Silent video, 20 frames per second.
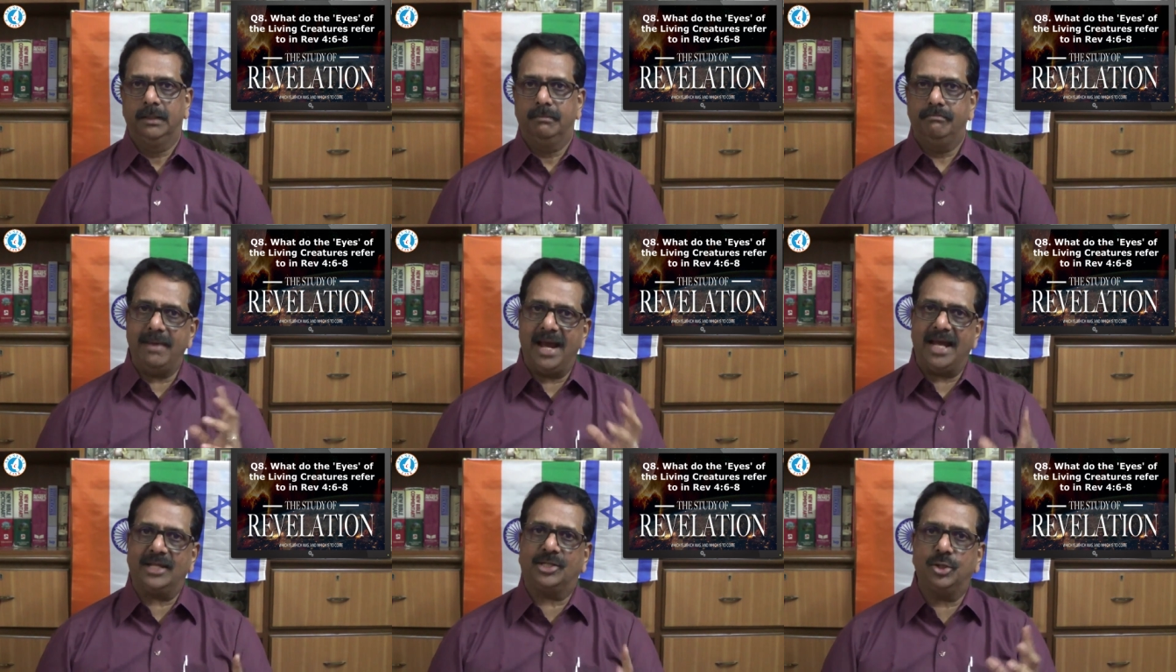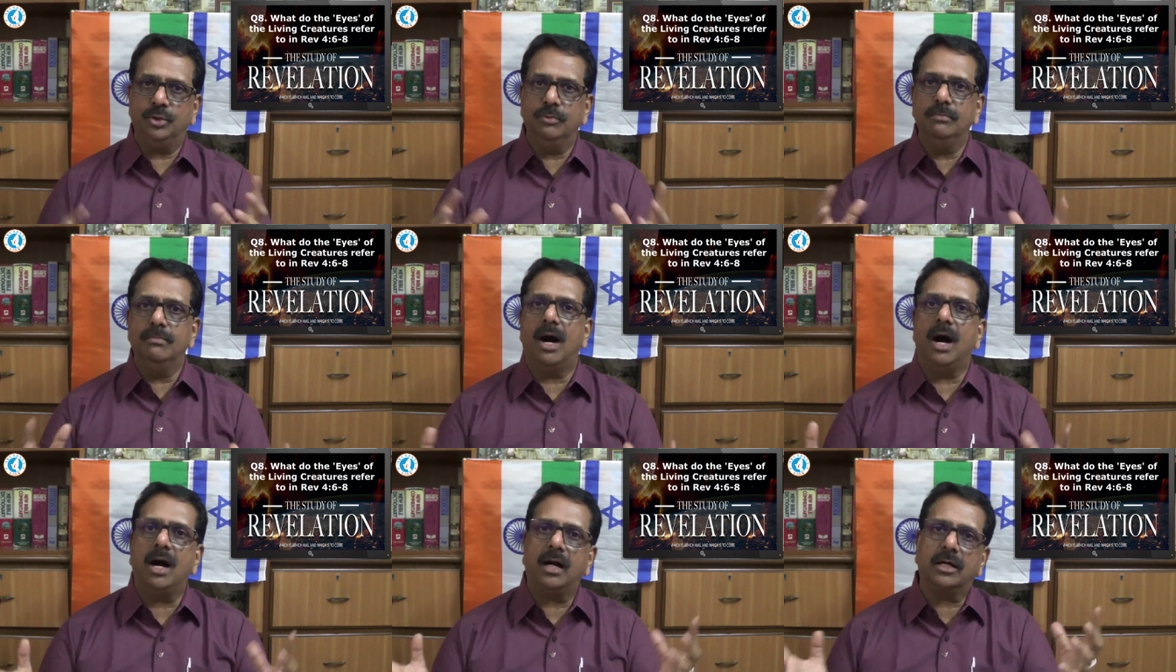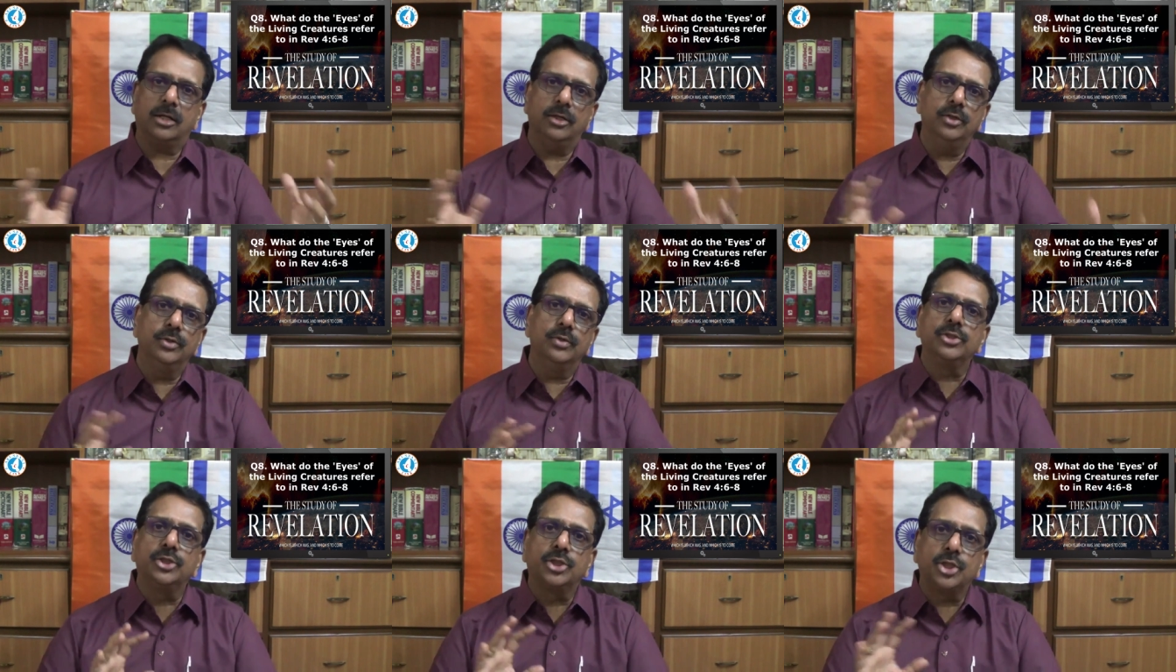Matthew, Mark,
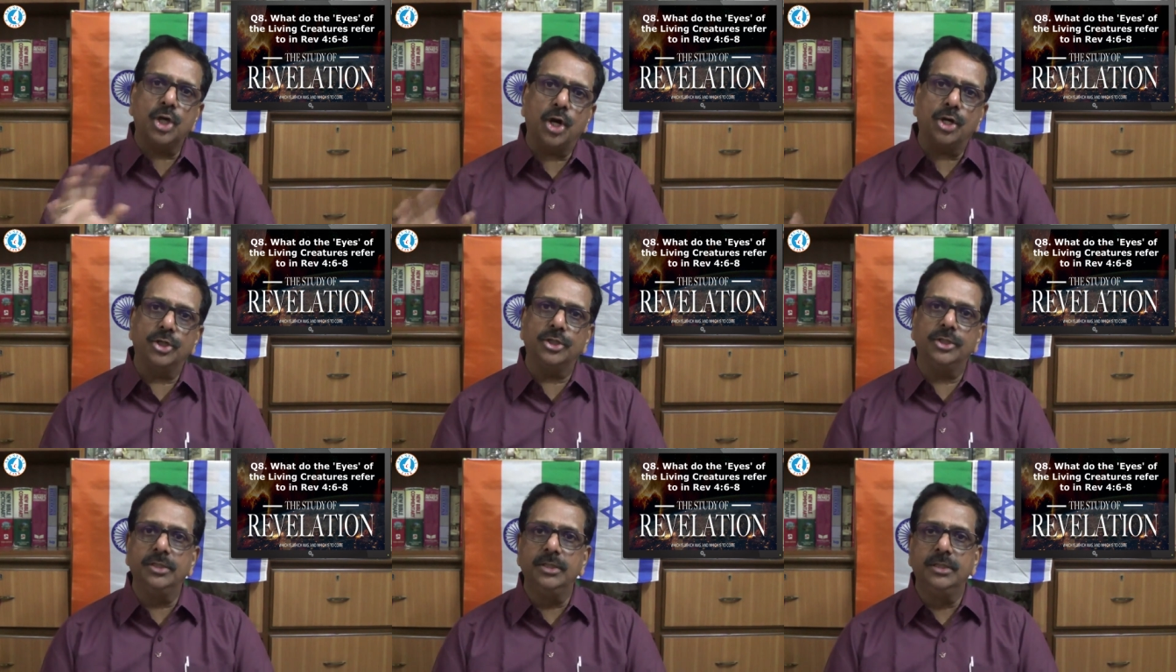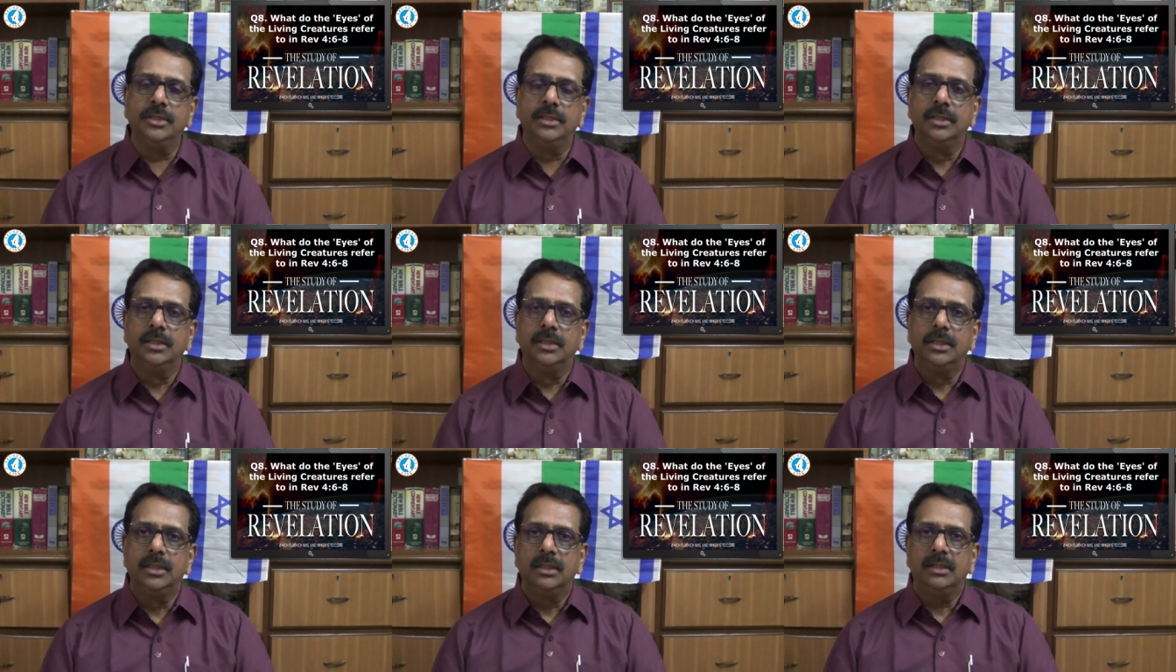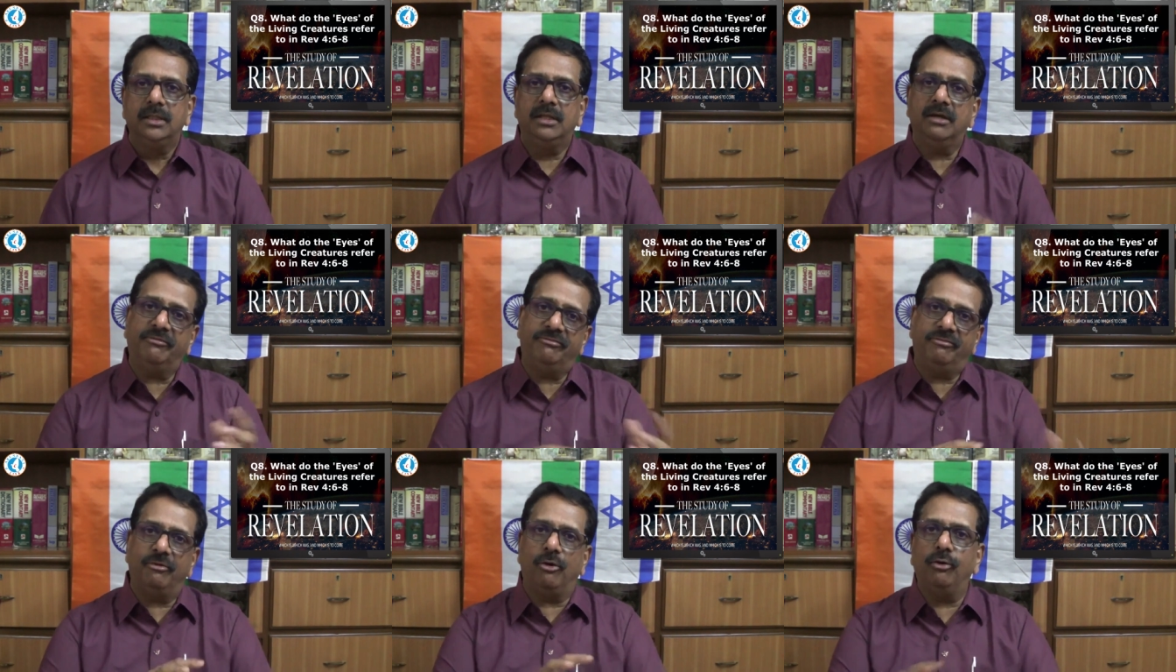Luke, John, the
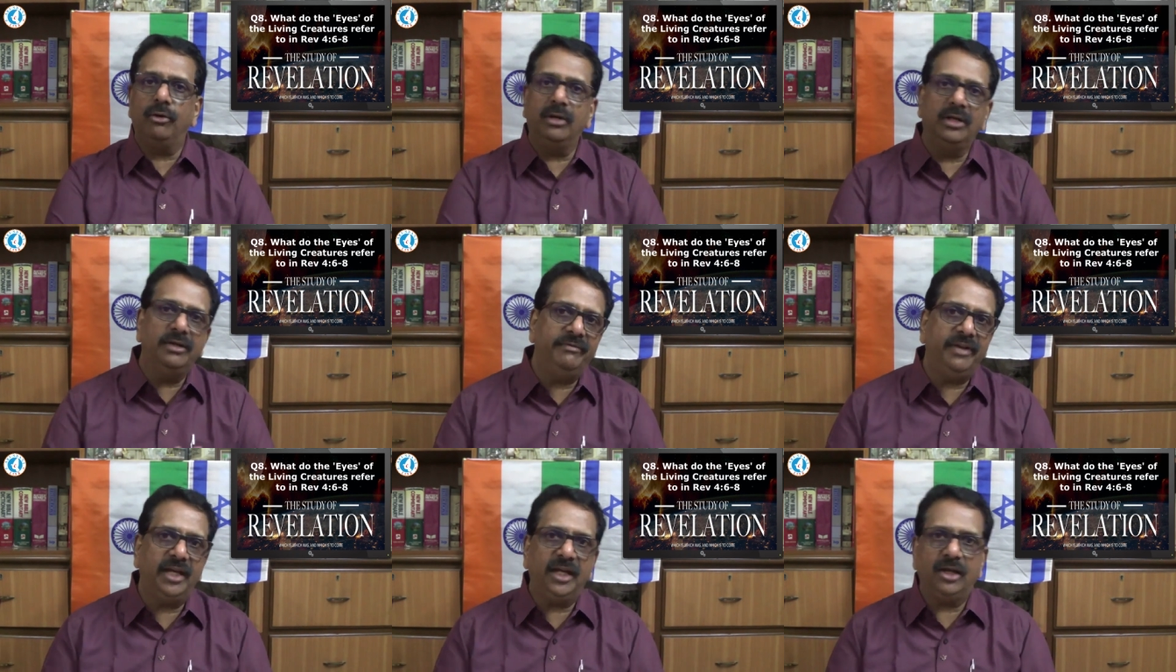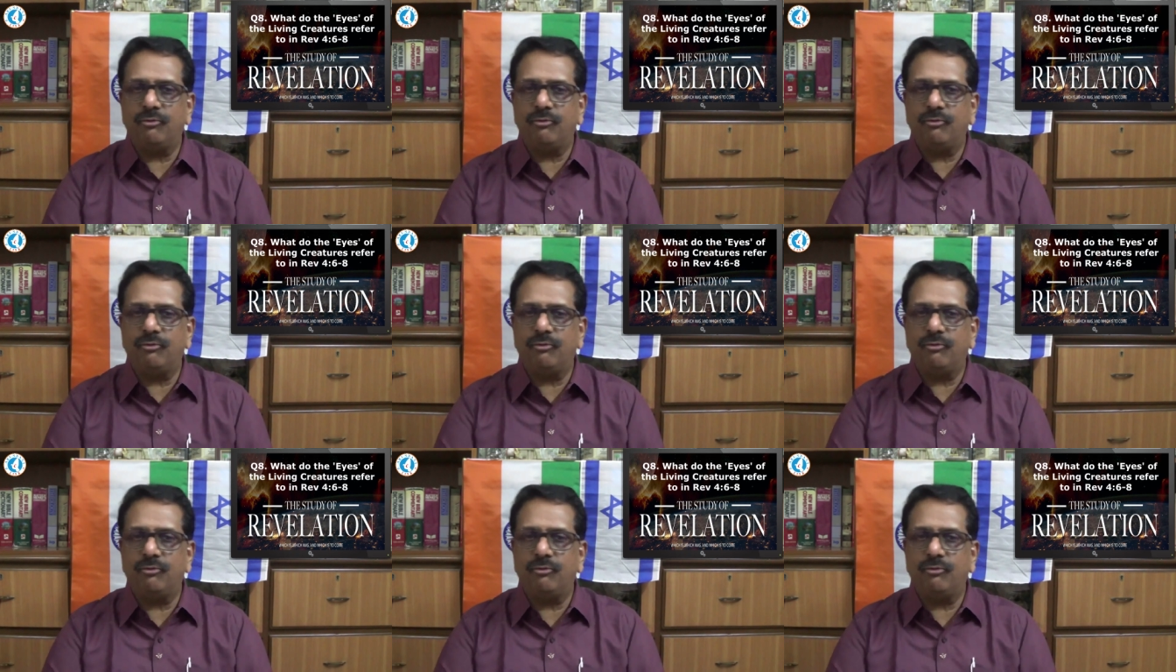four living